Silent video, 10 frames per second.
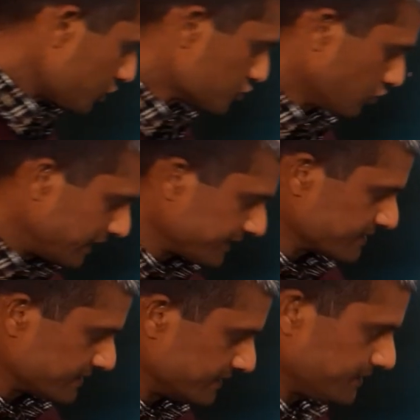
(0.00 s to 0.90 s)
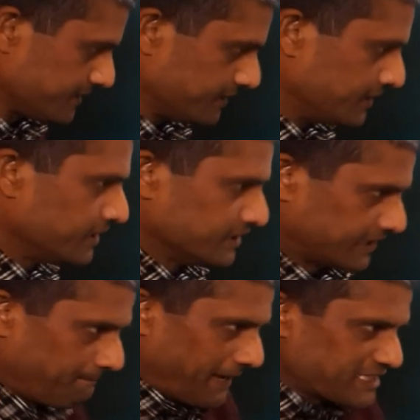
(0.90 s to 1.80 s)
So let us see here,
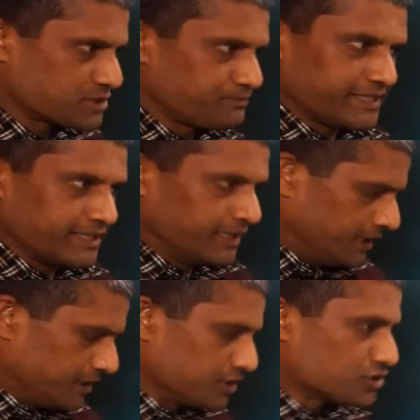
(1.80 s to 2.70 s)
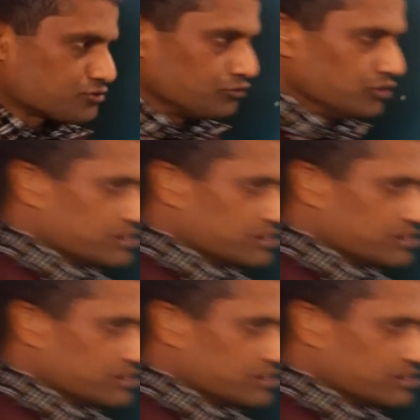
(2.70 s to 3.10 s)
the best way is to